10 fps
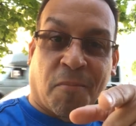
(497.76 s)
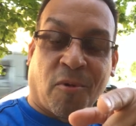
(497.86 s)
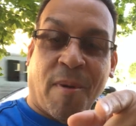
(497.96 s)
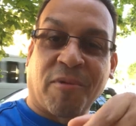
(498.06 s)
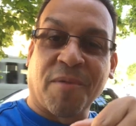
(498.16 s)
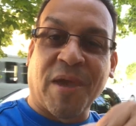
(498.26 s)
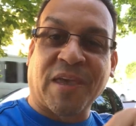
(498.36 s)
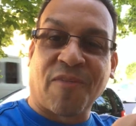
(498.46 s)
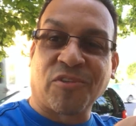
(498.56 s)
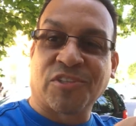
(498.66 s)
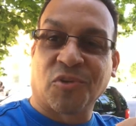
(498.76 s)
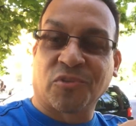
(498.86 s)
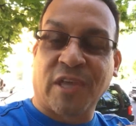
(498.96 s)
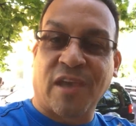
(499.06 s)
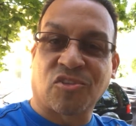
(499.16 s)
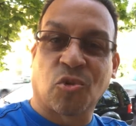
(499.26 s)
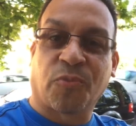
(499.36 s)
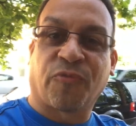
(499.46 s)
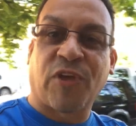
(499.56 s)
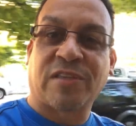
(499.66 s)
Remember to make every single day a
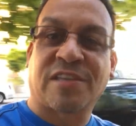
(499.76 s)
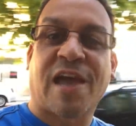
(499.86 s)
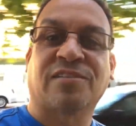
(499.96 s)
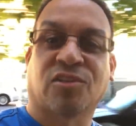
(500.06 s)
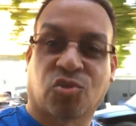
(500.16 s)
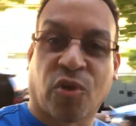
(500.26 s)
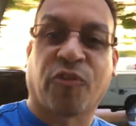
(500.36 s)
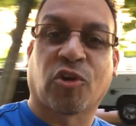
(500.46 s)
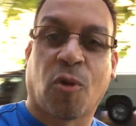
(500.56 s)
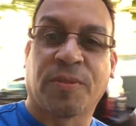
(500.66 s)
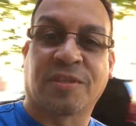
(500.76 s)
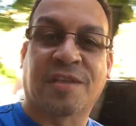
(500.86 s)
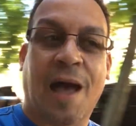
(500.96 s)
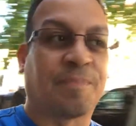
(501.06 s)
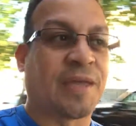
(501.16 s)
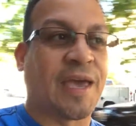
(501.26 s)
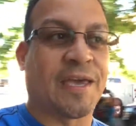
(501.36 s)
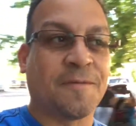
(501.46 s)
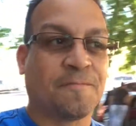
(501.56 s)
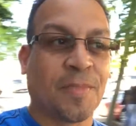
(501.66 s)
super fantastic, terrific, over the top day.